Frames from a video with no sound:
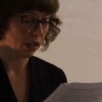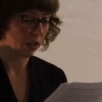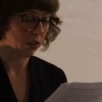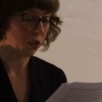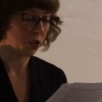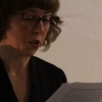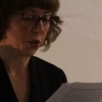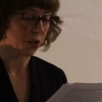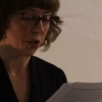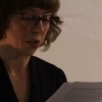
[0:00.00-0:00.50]

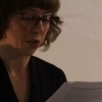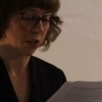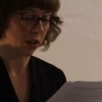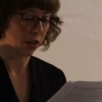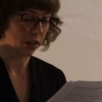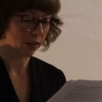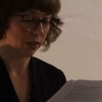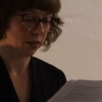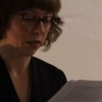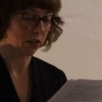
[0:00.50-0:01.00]
and tutors
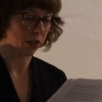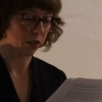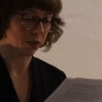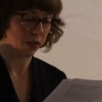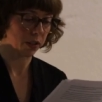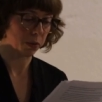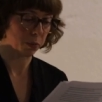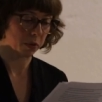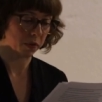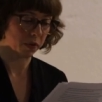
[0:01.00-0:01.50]
are as
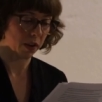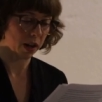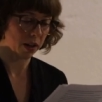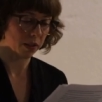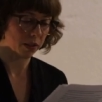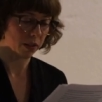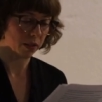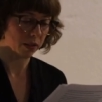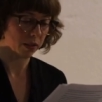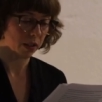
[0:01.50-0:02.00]
service
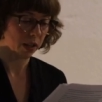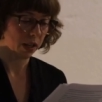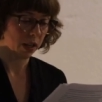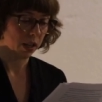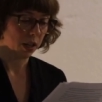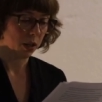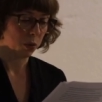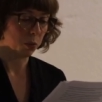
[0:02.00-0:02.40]
providers.